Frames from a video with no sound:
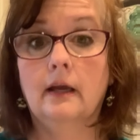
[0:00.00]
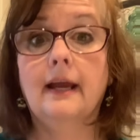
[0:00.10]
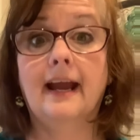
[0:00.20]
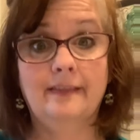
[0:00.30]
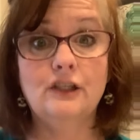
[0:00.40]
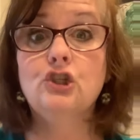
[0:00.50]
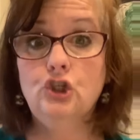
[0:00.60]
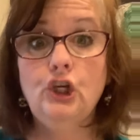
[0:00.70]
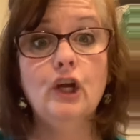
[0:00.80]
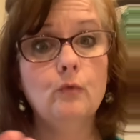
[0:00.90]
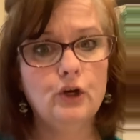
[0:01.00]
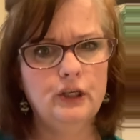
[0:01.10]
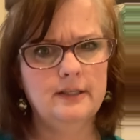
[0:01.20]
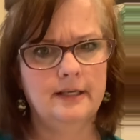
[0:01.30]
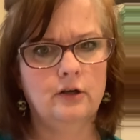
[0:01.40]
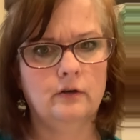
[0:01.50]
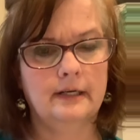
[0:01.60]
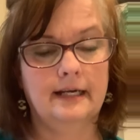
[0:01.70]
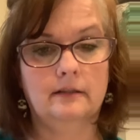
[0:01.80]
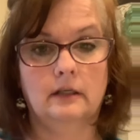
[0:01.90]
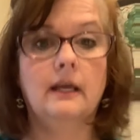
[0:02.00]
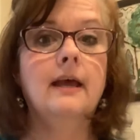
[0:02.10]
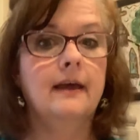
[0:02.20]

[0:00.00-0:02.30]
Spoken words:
and that you were using correctly,